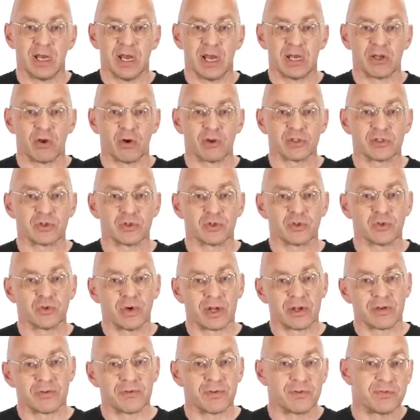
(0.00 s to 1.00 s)
And also
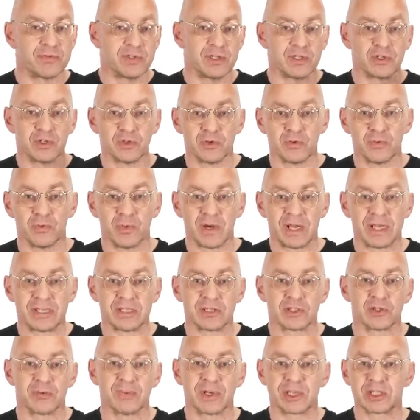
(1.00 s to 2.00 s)
252
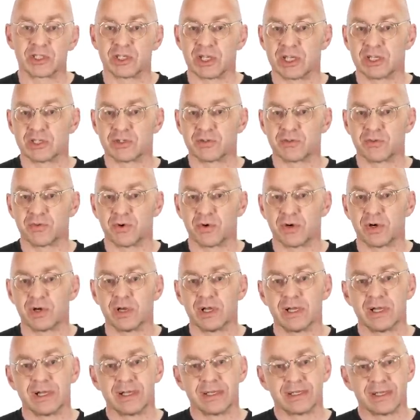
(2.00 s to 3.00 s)
ways to make change for
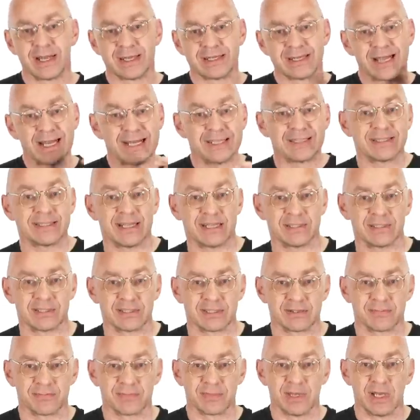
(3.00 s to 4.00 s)
98
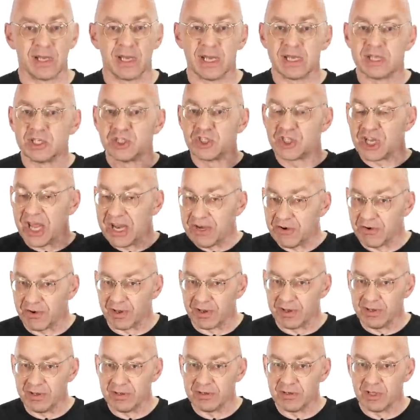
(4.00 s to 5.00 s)
cents. In
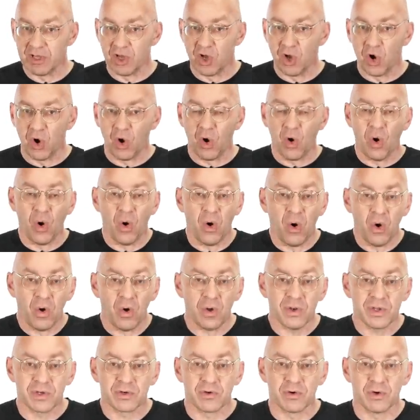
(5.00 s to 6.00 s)
general,
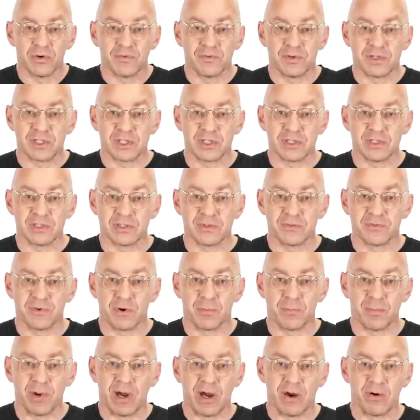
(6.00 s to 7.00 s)
all the coefficients
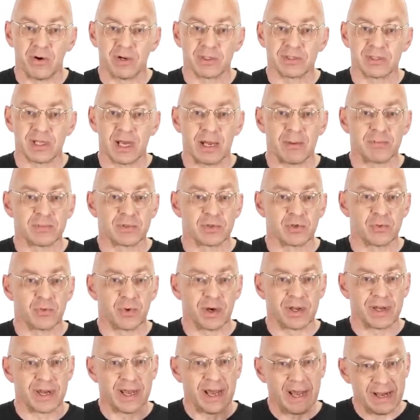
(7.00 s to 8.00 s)
for powers up to
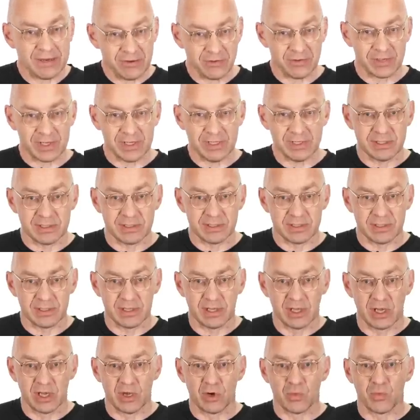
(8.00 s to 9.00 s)
100
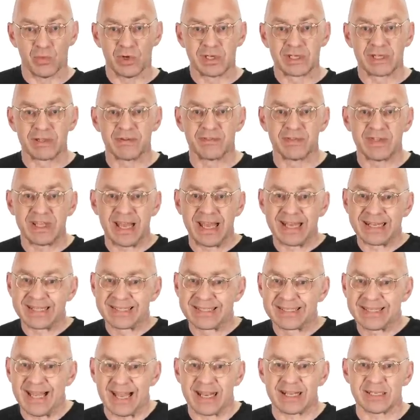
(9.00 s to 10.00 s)
will give the
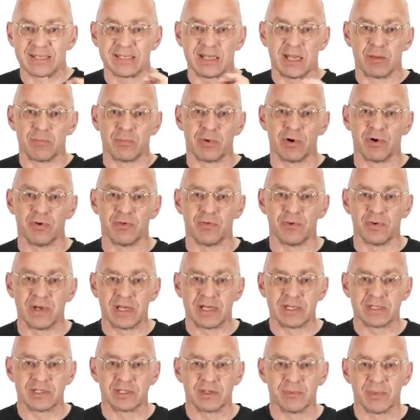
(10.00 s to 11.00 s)
exact number of
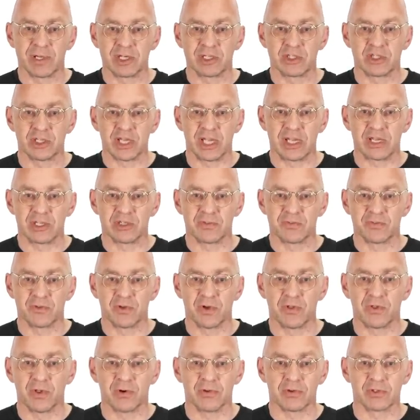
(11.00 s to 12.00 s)
ways to make change
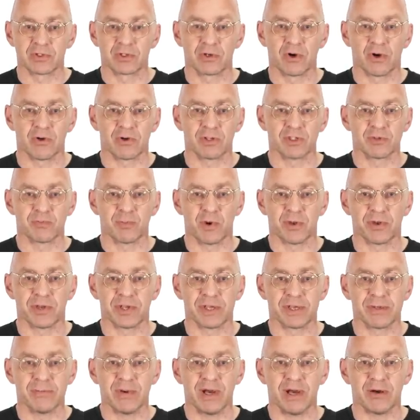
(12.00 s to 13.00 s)
for those
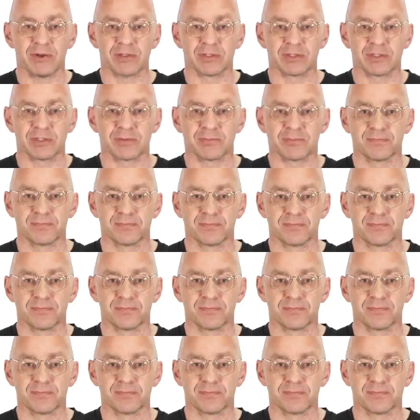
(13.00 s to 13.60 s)
corresponding amounts.